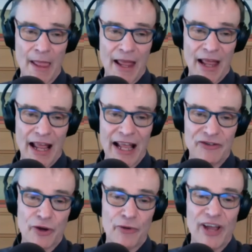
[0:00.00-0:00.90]
and
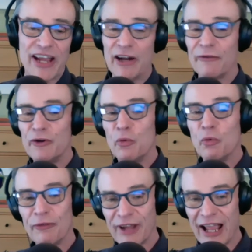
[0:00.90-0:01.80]
so they interview
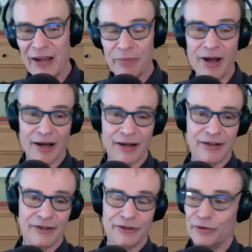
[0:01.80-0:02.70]
wolfgang puck
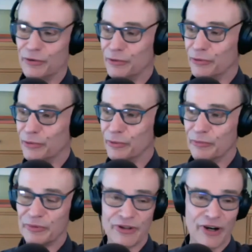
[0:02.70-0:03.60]
who
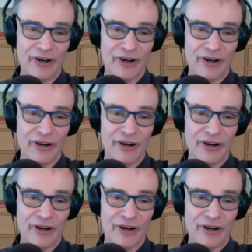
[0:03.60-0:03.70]
started a